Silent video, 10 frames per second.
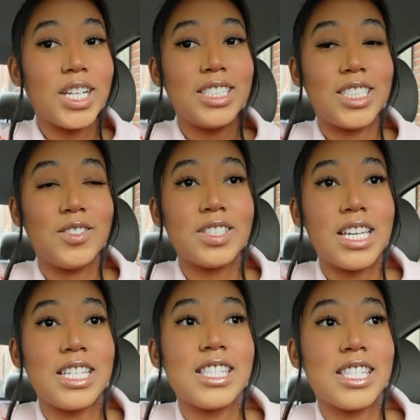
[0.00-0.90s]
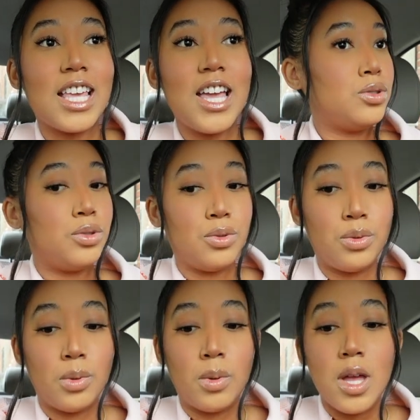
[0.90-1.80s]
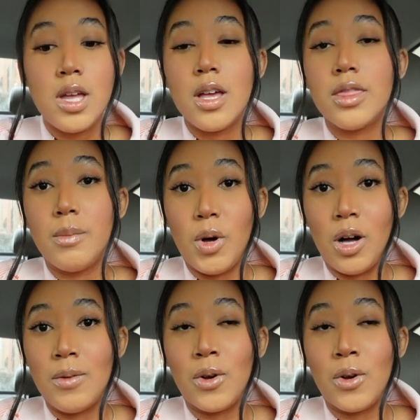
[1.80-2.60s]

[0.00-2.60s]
Chef's Kiss to the mall.